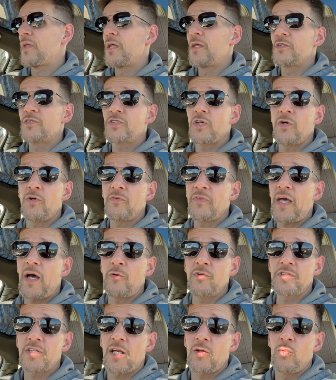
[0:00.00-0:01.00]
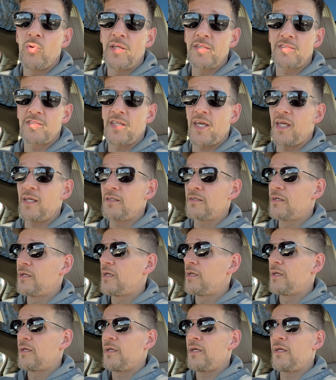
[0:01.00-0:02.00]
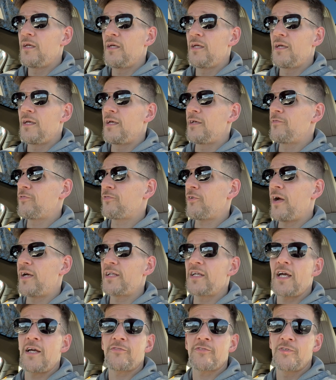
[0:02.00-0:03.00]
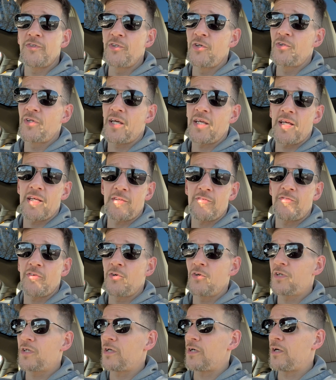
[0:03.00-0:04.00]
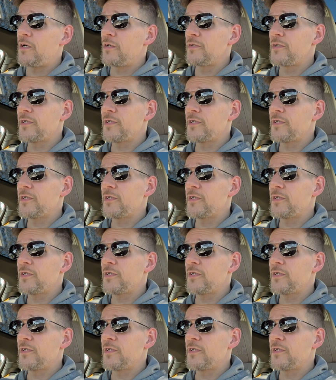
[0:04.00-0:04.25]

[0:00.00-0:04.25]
So that was on a Wednesday. And Friday afternoon, I got a phone call.